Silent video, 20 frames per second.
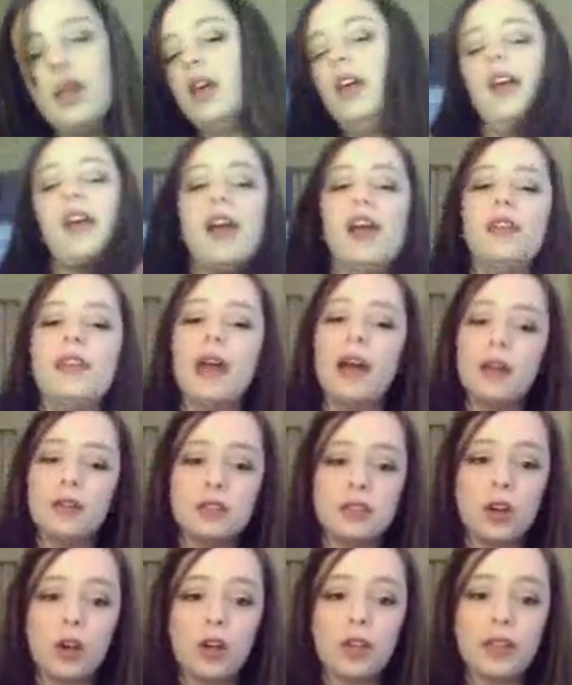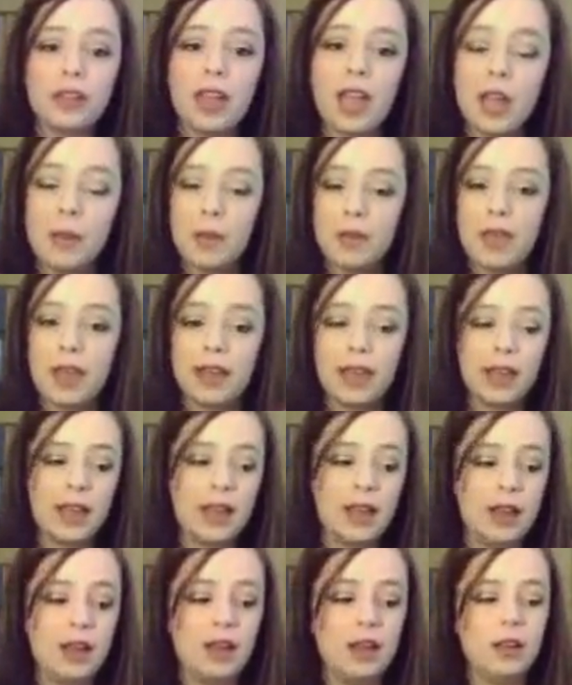And that was all that came in that
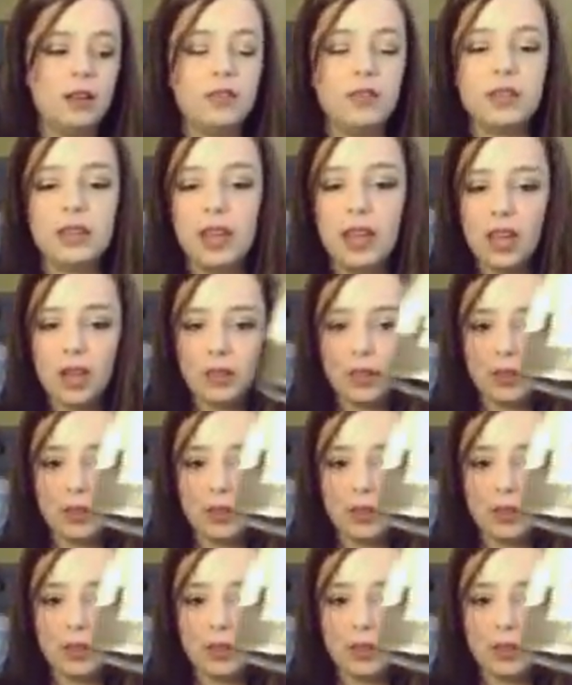can, the can that